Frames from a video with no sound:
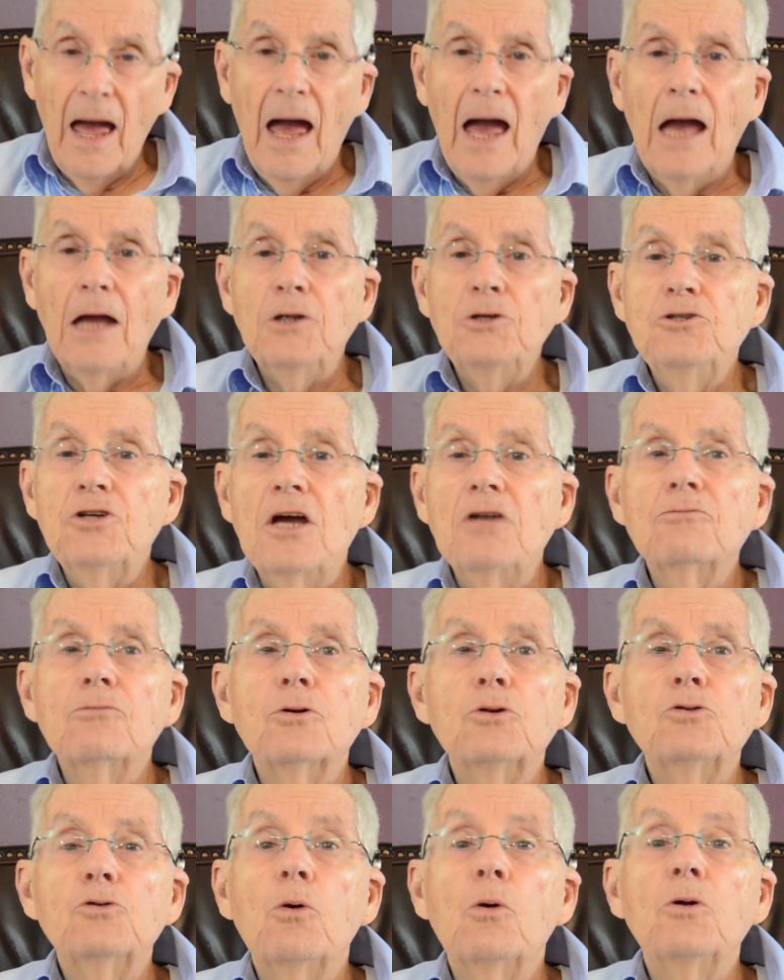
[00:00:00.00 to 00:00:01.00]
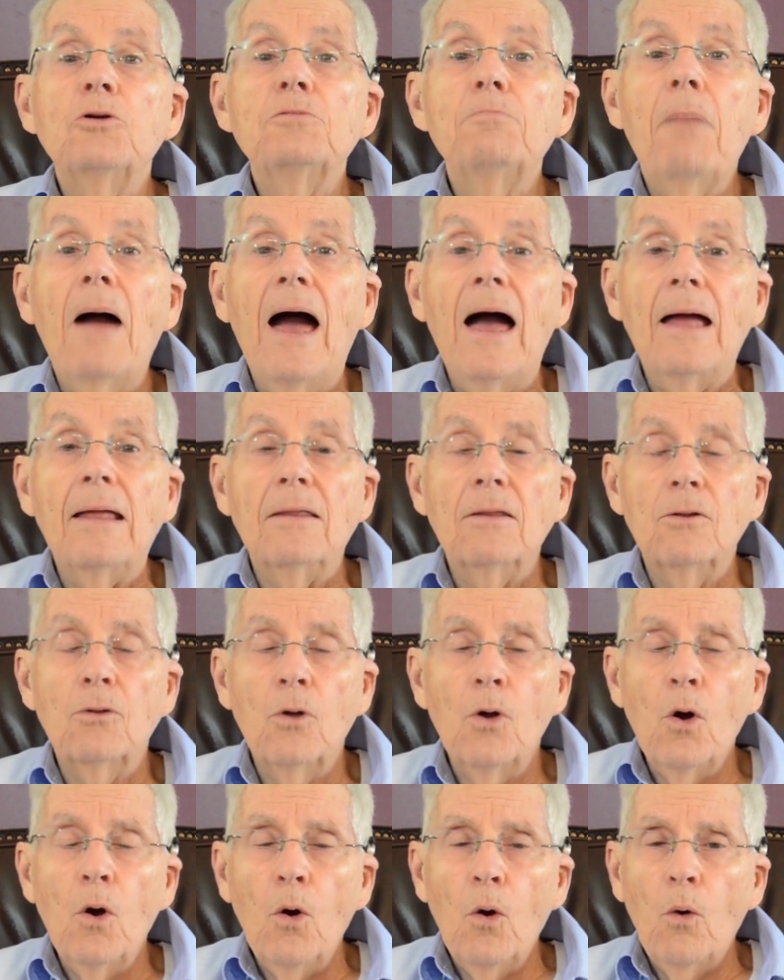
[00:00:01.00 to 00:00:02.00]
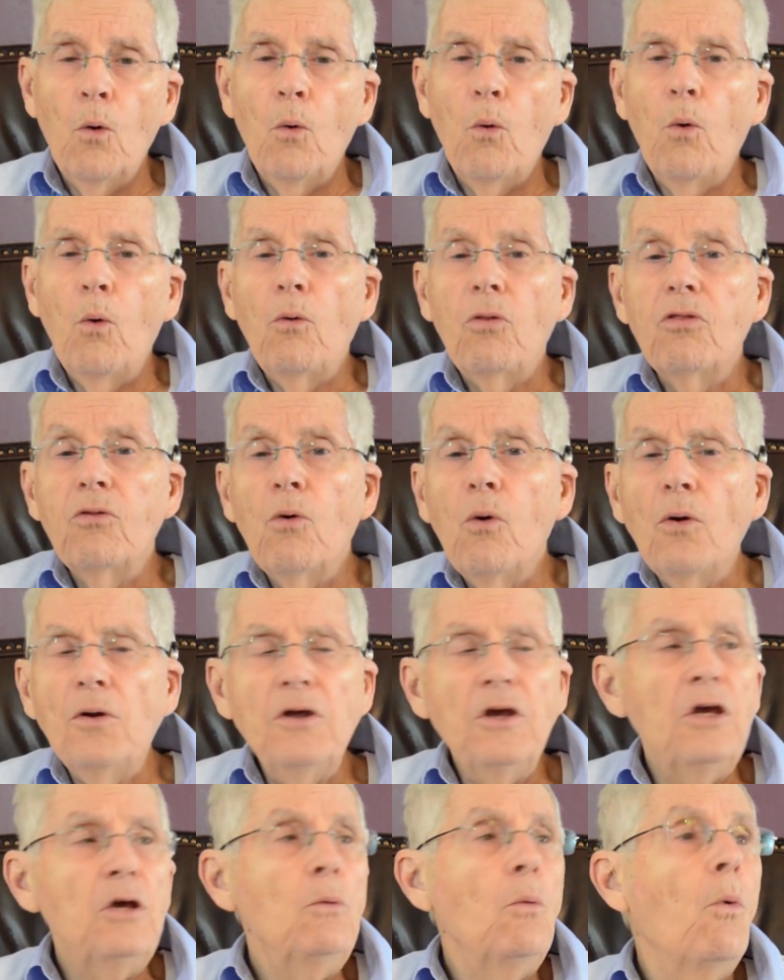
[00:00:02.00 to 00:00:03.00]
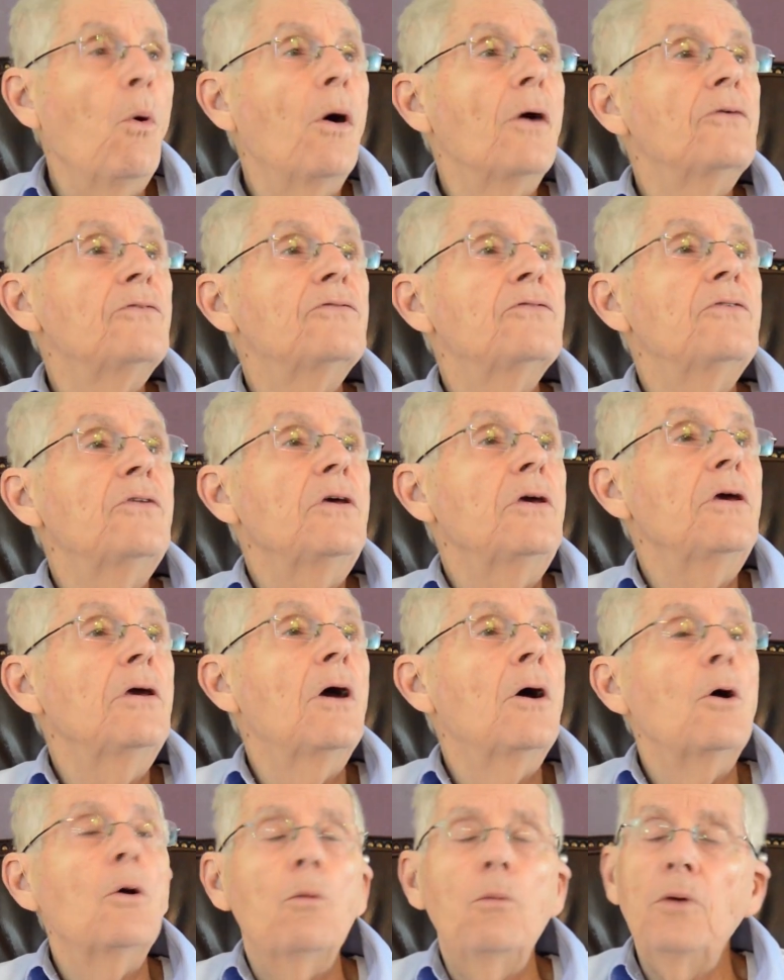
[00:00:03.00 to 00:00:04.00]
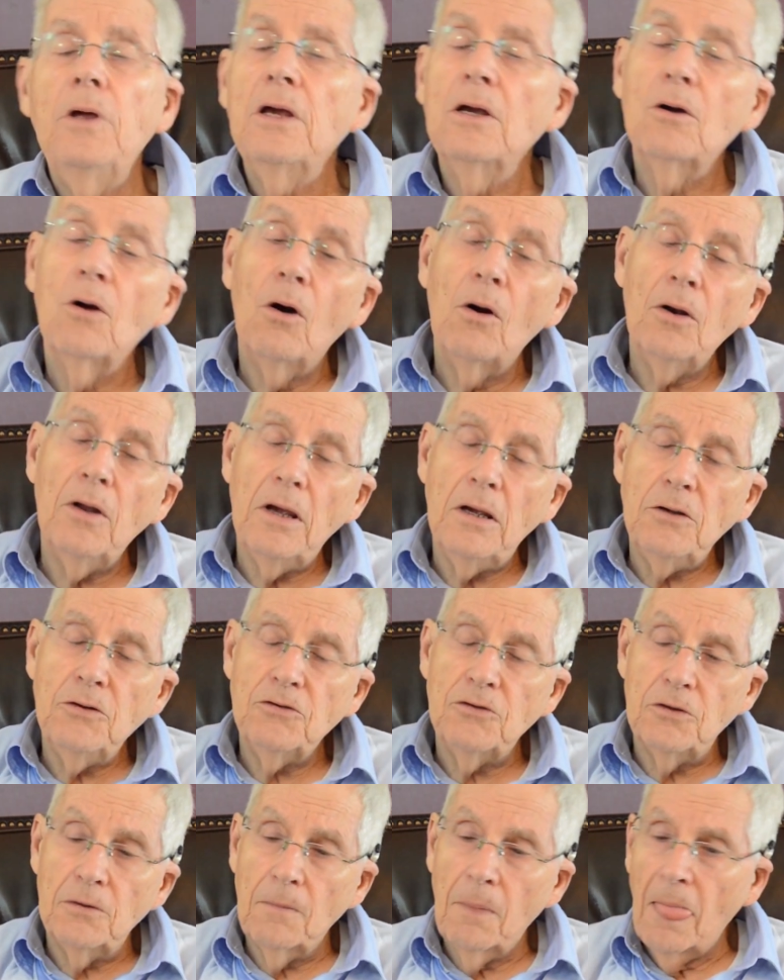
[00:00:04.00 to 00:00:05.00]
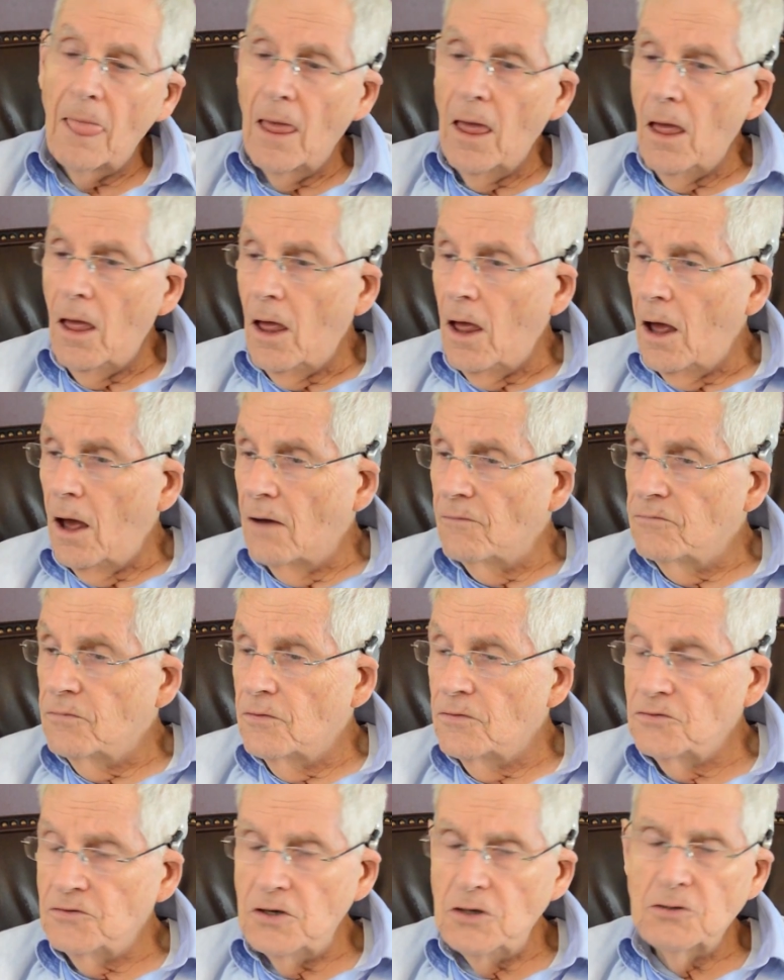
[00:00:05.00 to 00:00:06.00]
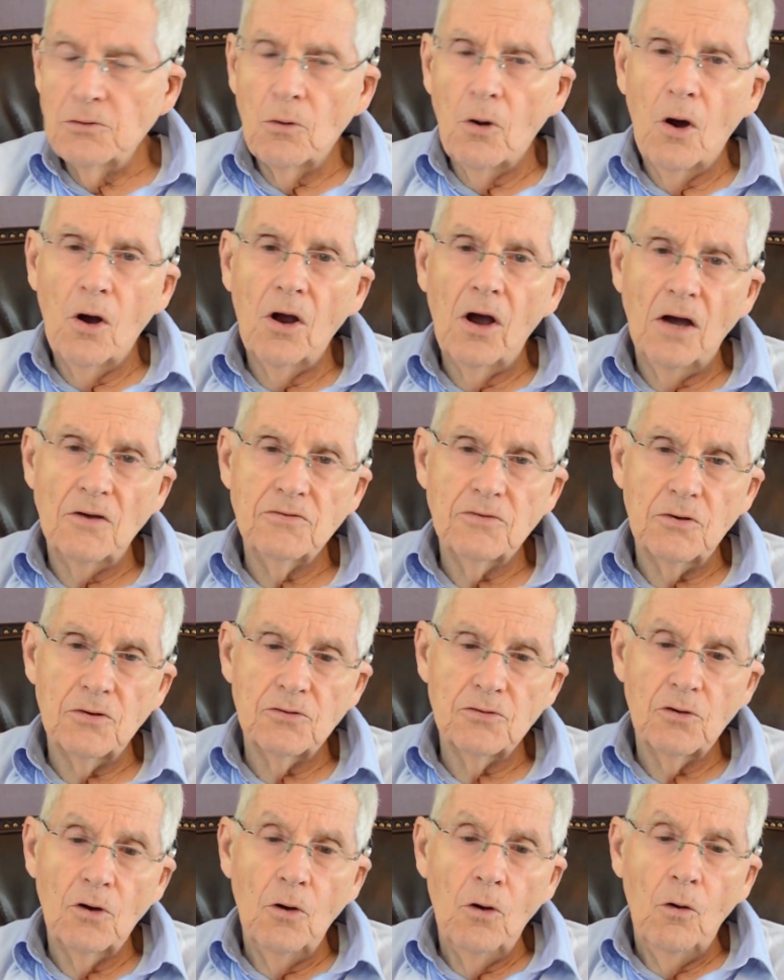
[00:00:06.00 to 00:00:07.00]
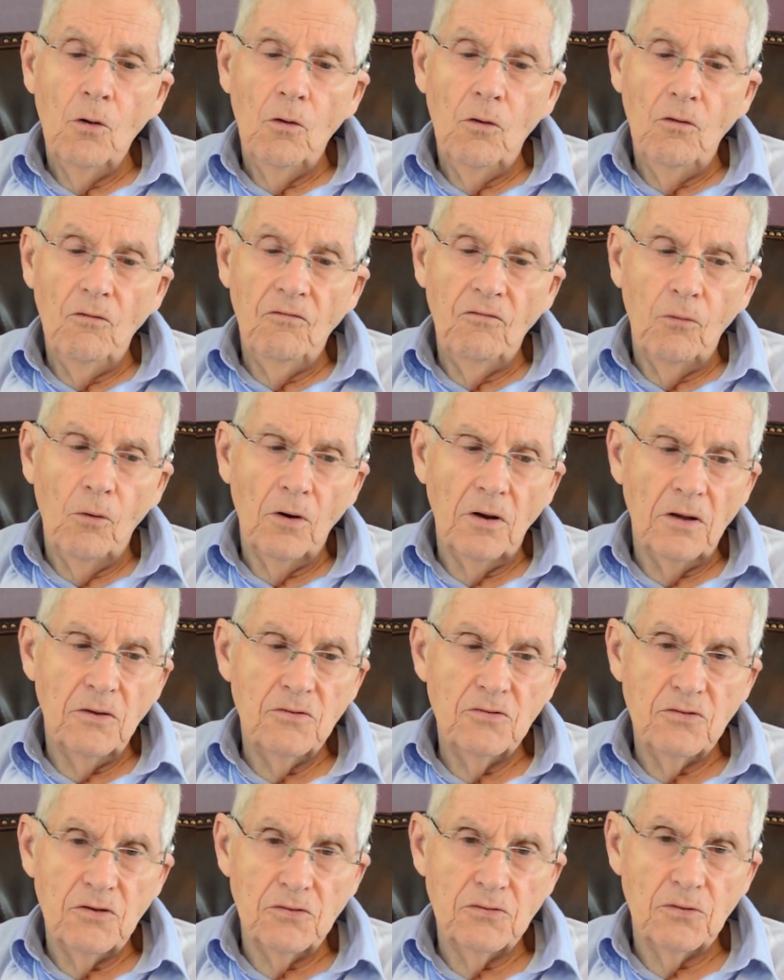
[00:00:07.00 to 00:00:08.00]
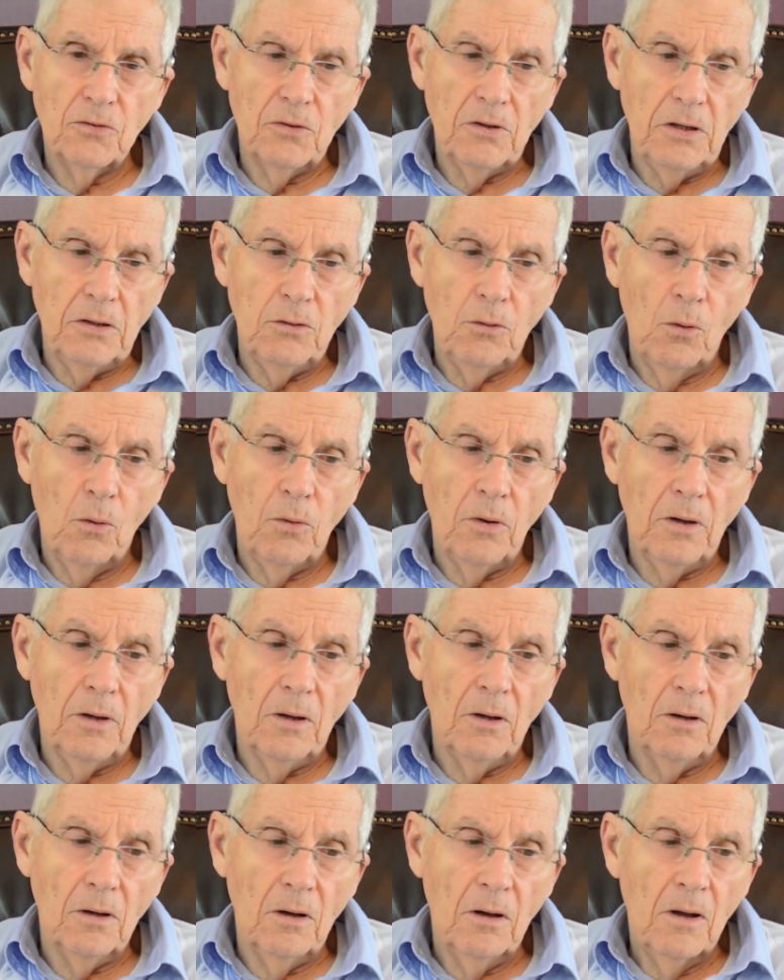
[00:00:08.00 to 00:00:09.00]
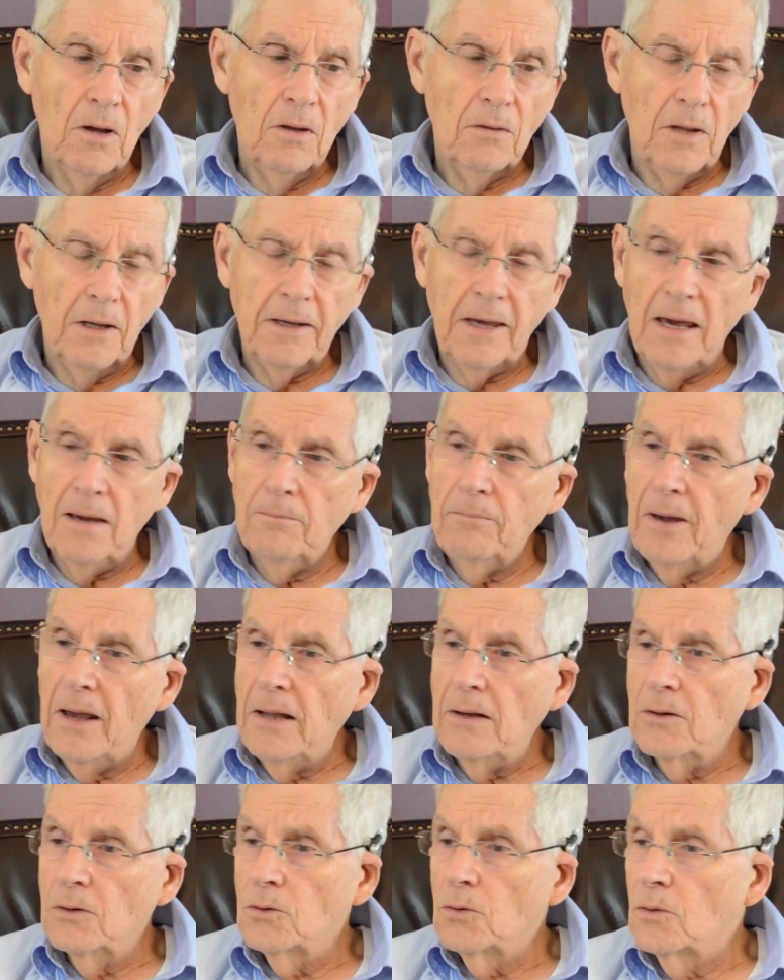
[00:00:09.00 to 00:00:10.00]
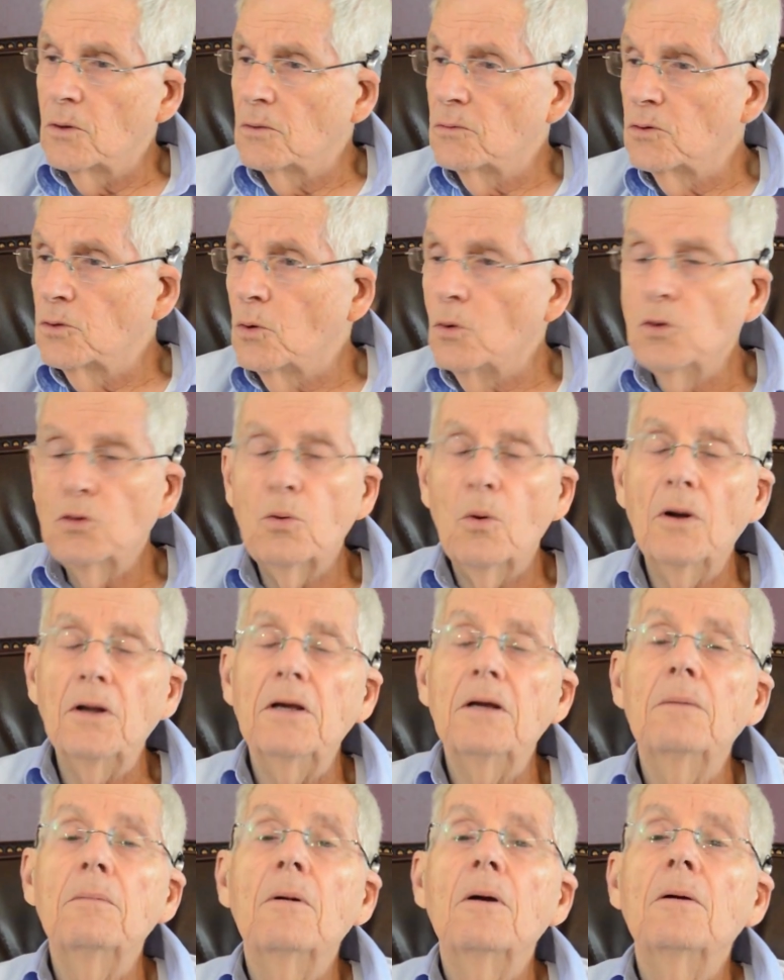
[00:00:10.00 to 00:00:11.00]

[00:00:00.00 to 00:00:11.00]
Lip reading: and General George Patton, who thought he was the reincarnation of Caesar Augustus, who fought in Sicily during the campaign in 220